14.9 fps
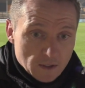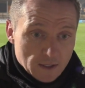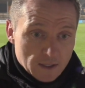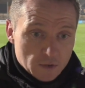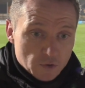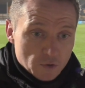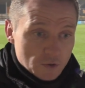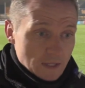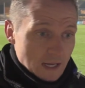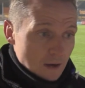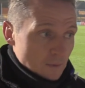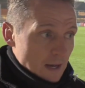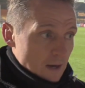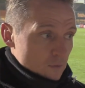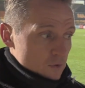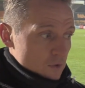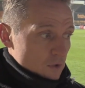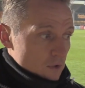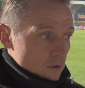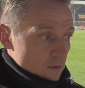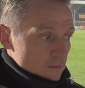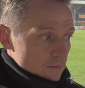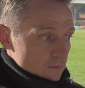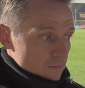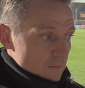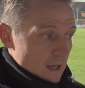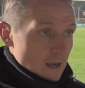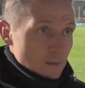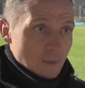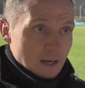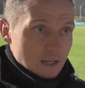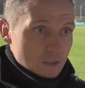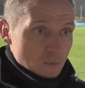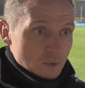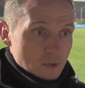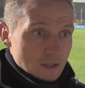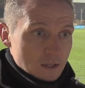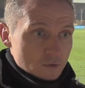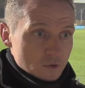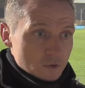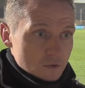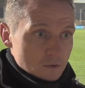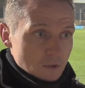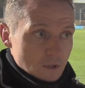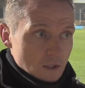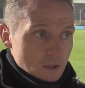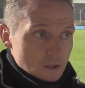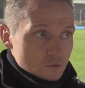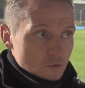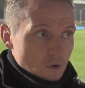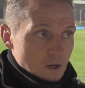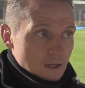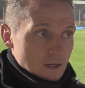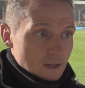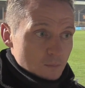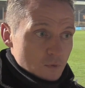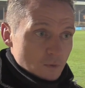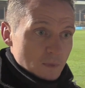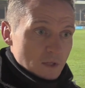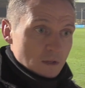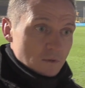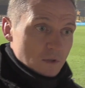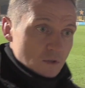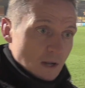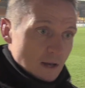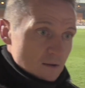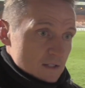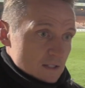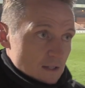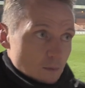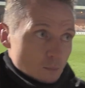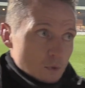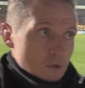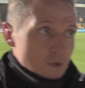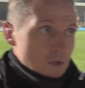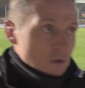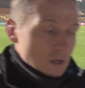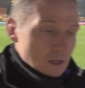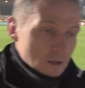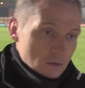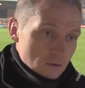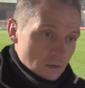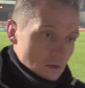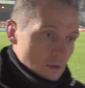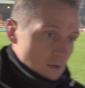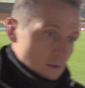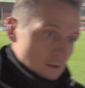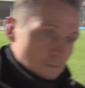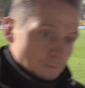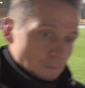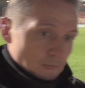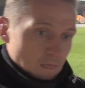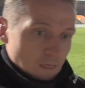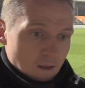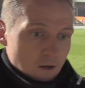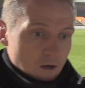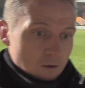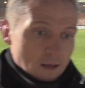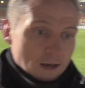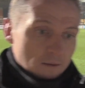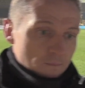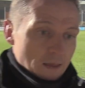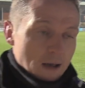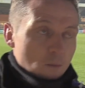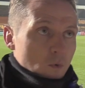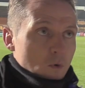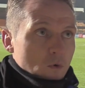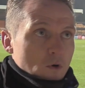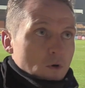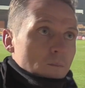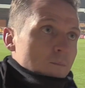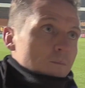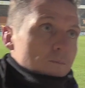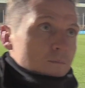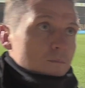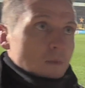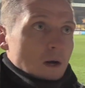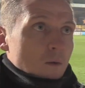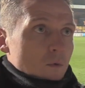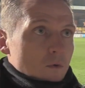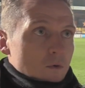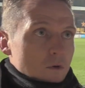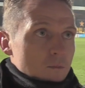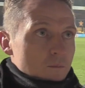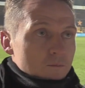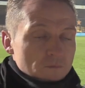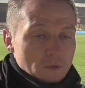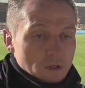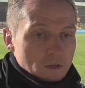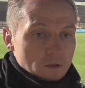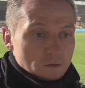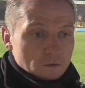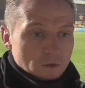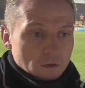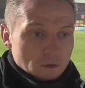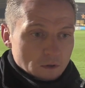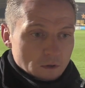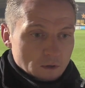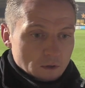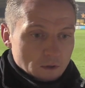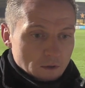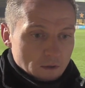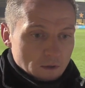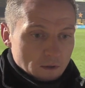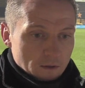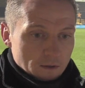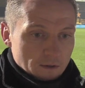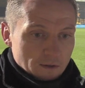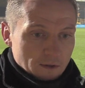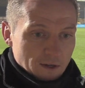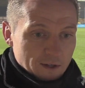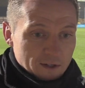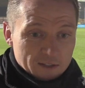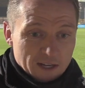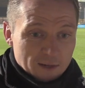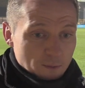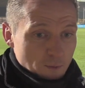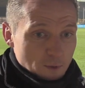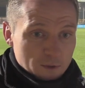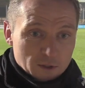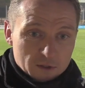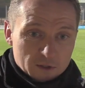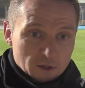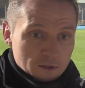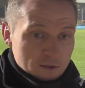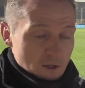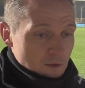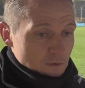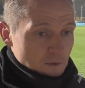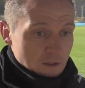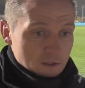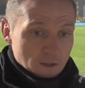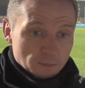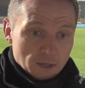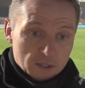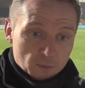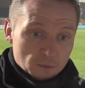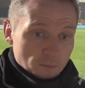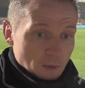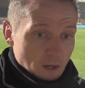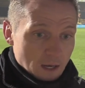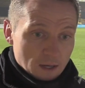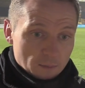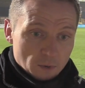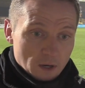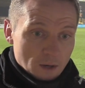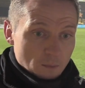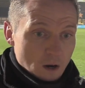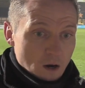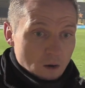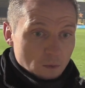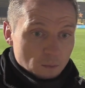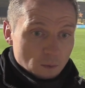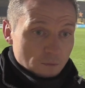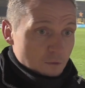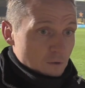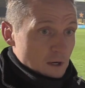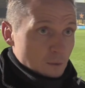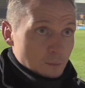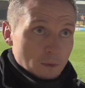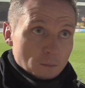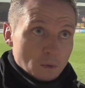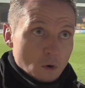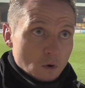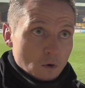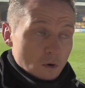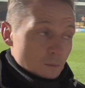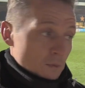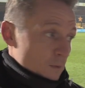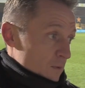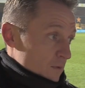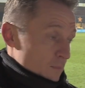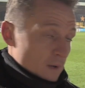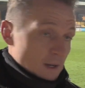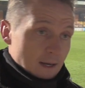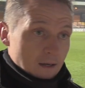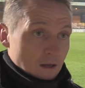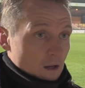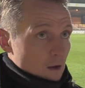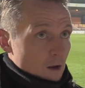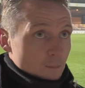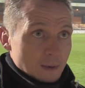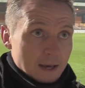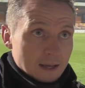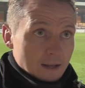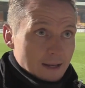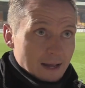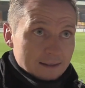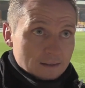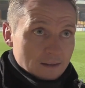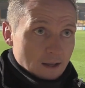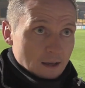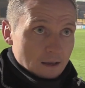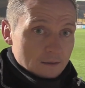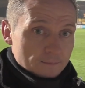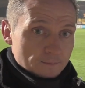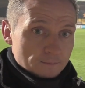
It's just down now to game management and just trying to nip some individual errors in the bud. And you know, that will come. And like I say, we've worked our socks off. I think it's the best we've played by a mile. We were three up at Morecambe, but we've played a lot better than that today.